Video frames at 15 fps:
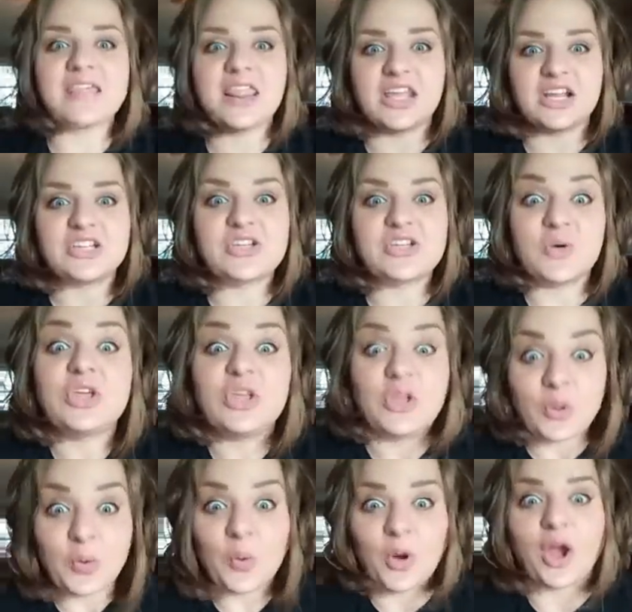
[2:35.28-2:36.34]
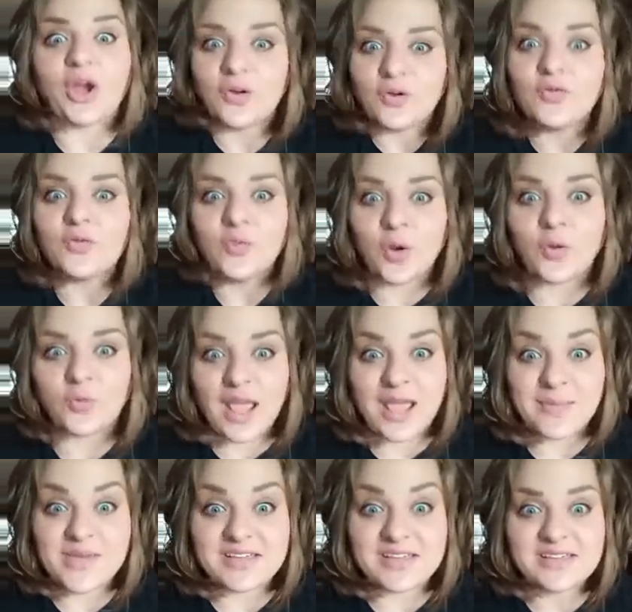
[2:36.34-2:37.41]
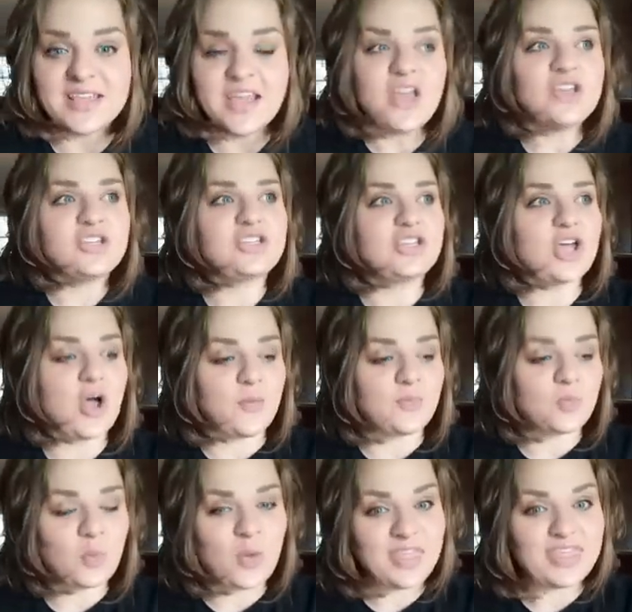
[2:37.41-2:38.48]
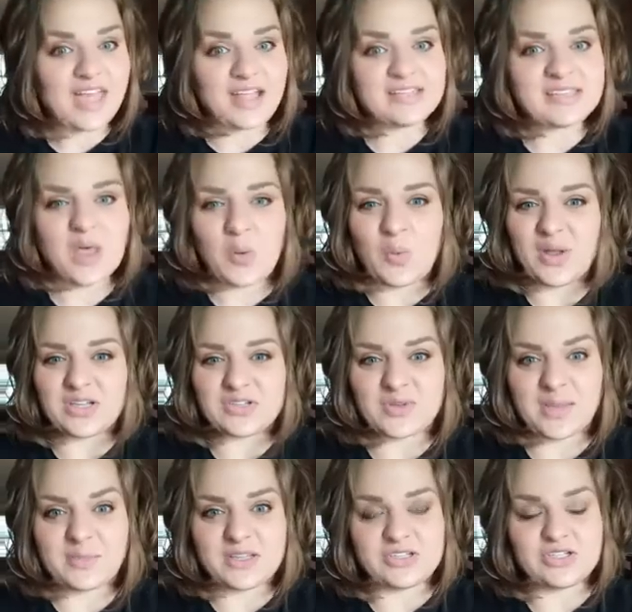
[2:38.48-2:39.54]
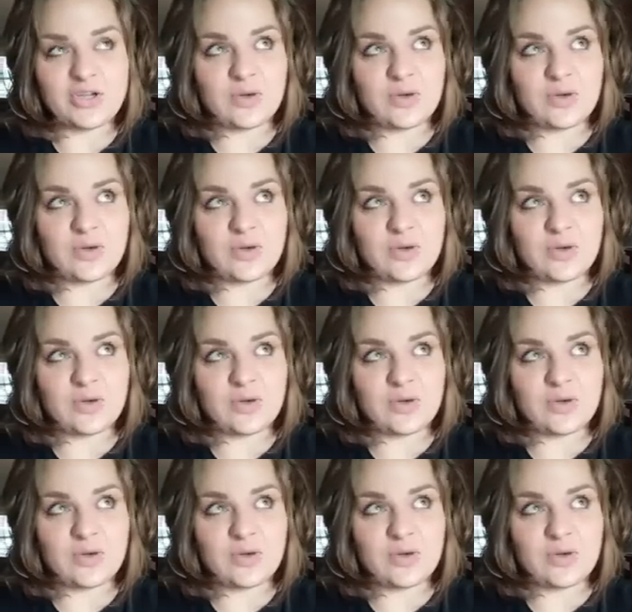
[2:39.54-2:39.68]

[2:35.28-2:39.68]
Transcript: there's no cure for rabies. So with that said, what does rabies do?